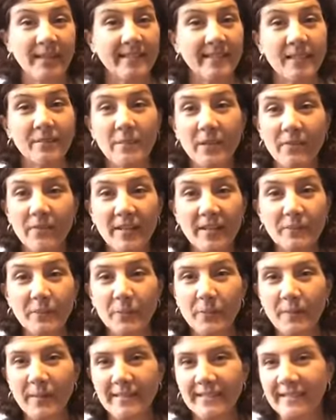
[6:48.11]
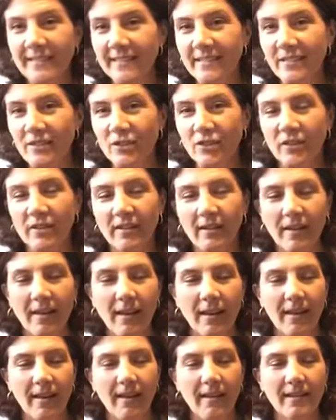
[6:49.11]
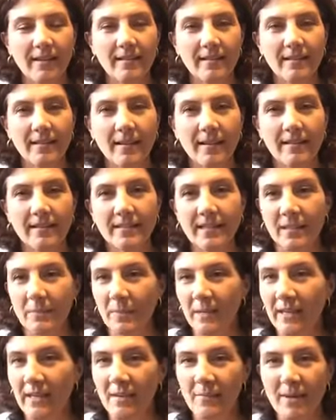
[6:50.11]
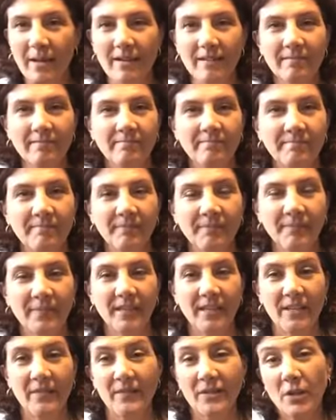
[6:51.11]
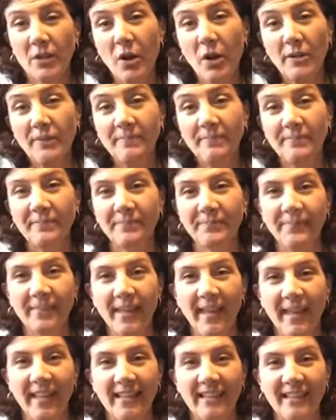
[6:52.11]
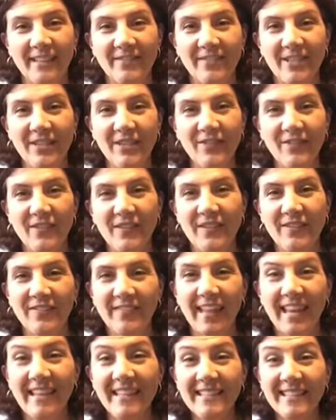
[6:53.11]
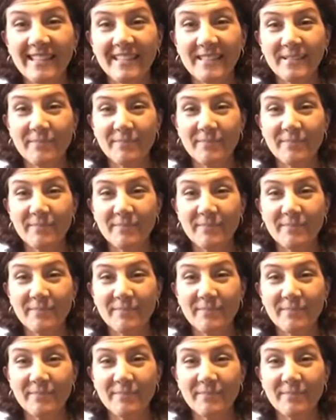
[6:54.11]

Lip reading: Send me a Facebook message and send me an email. Give us a call. Love to hear from you. Thanks.